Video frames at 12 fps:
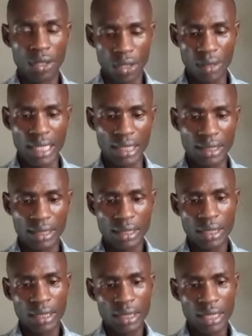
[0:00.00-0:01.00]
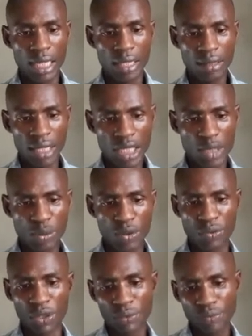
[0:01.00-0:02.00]
Alright, now let's
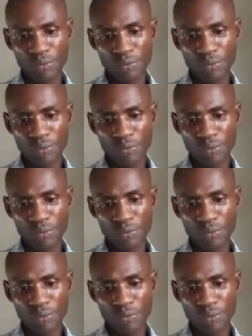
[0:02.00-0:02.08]
move on.